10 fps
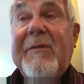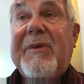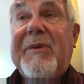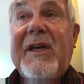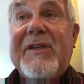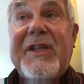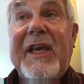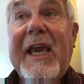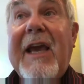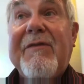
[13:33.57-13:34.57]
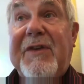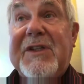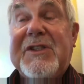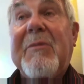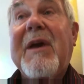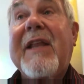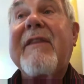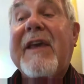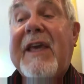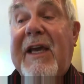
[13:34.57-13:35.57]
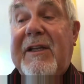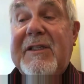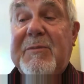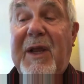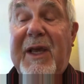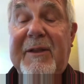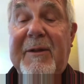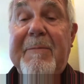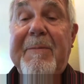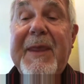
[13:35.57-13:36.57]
because they can't fix them and they can't explain them.